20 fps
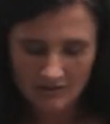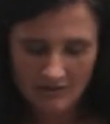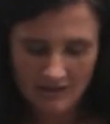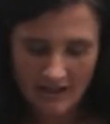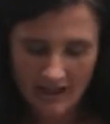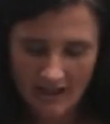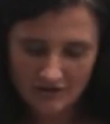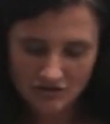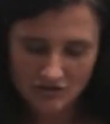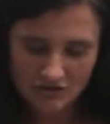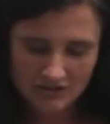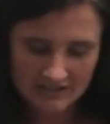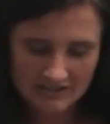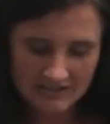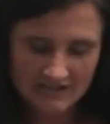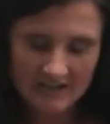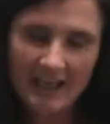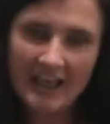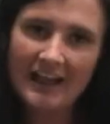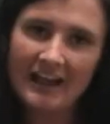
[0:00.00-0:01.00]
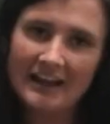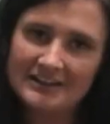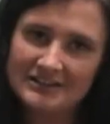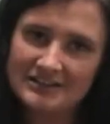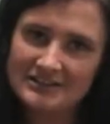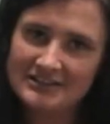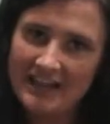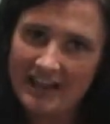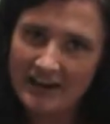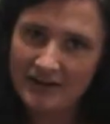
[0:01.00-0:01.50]
Actually today I
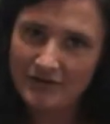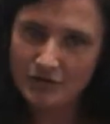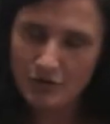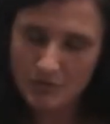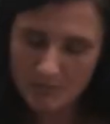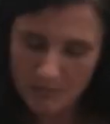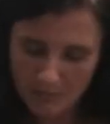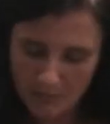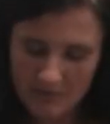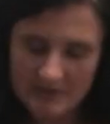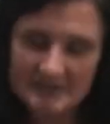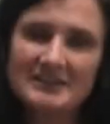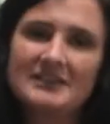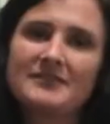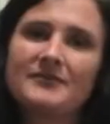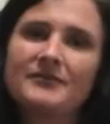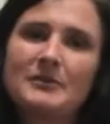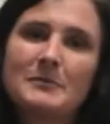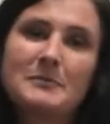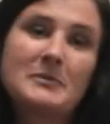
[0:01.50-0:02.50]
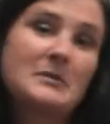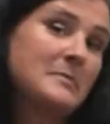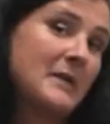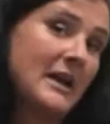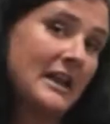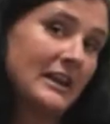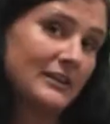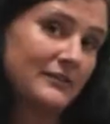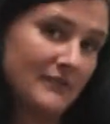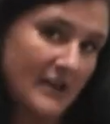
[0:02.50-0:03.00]
just had a group and we did flipping
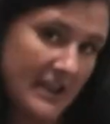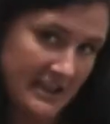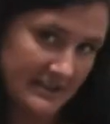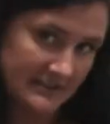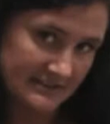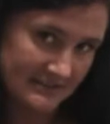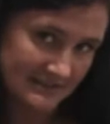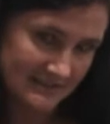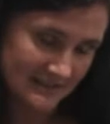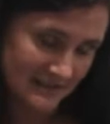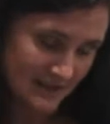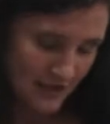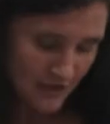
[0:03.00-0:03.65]
penny race.